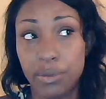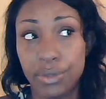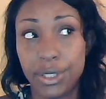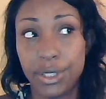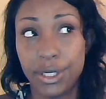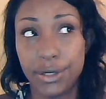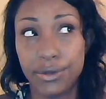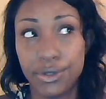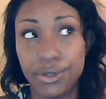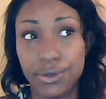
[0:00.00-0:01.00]
put here
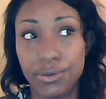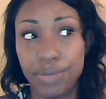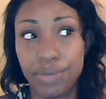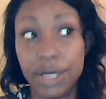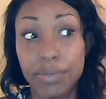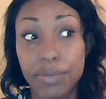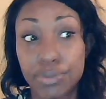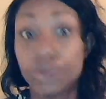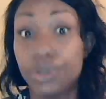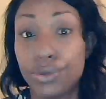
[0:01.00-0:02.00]
to be
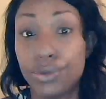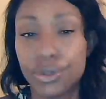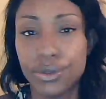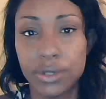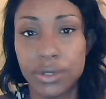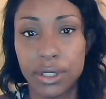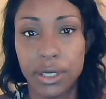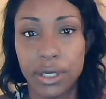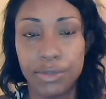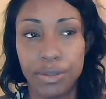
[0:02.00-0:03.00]
producers,
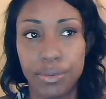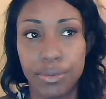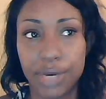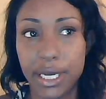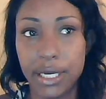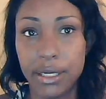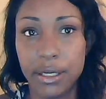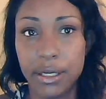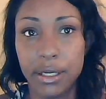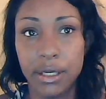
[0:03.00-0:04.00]
to breed and,